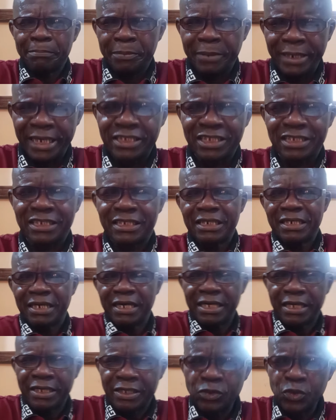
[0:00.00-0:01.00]
But
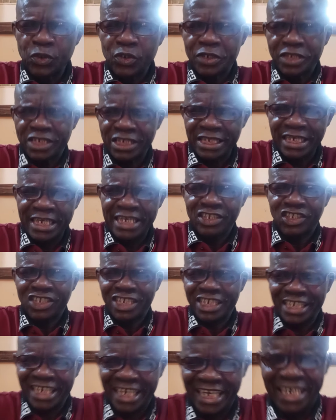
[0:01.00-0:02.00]
you see,
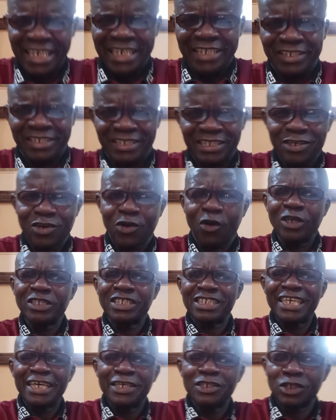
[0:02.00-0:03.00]
straight
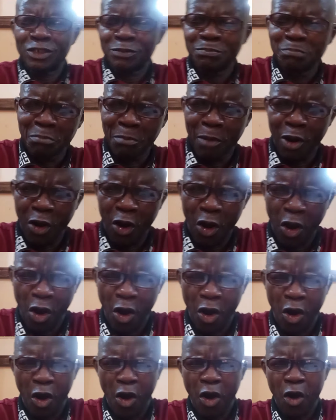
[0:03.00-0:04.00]
contains
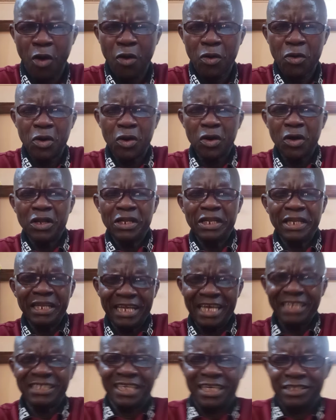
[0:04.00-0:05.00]
more
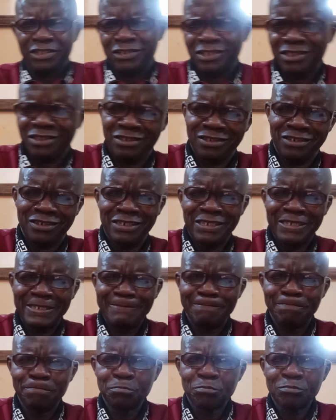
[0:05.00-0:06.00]
letters,
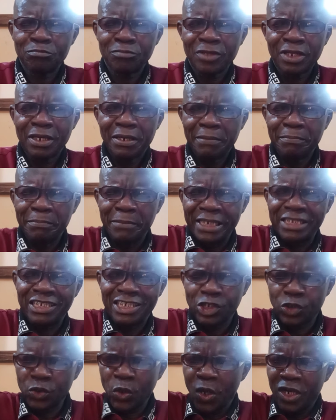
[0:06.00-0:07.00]
but
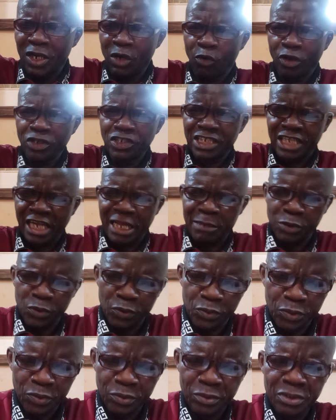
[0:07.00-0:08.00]
it's only 1 syllable.